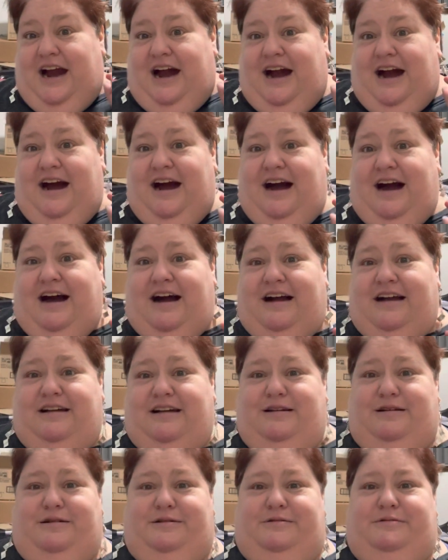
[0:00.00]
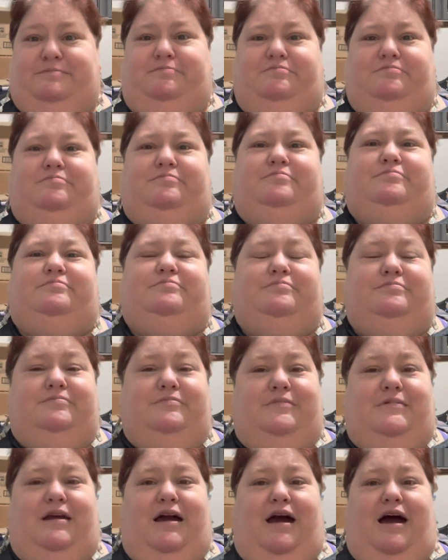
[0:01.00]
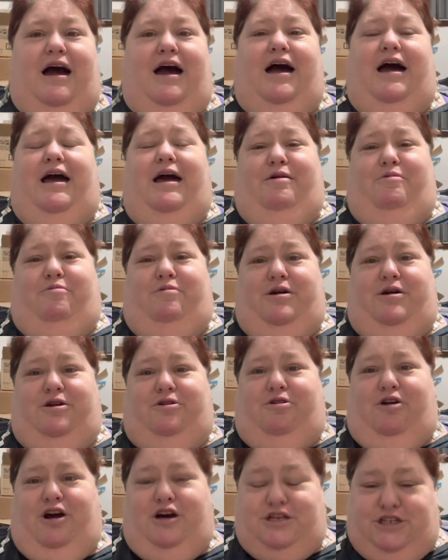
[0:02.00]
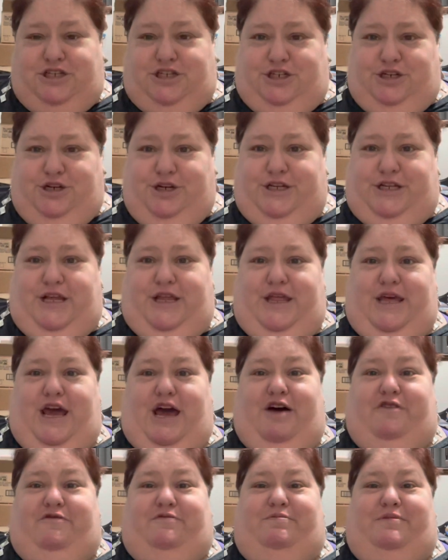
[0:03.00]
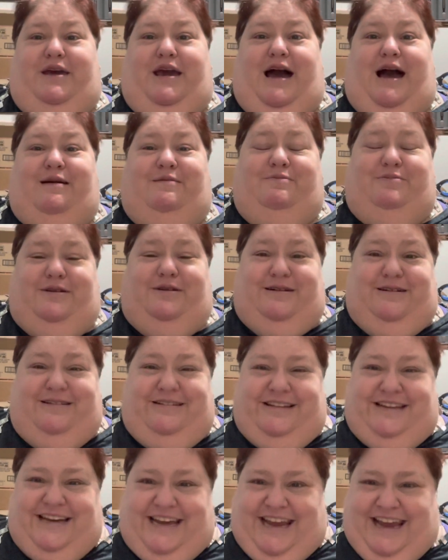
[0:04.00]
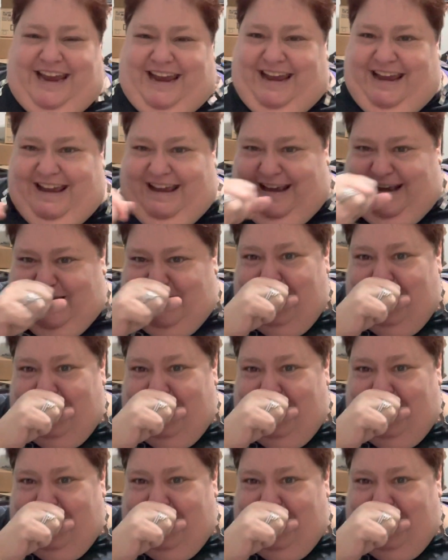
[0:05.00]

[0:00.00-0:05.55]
I went across the street to the FBI building.